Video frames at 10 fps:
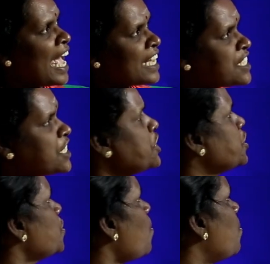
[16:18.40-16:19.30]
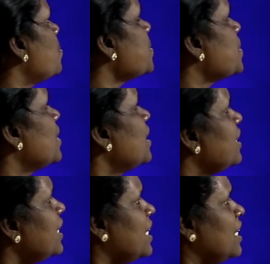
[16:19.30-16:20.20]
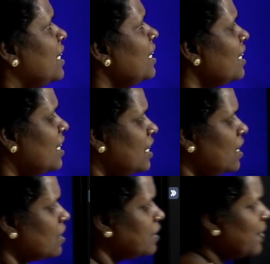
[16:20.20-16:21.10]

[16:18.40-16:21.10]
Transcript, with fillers: axis shows the, the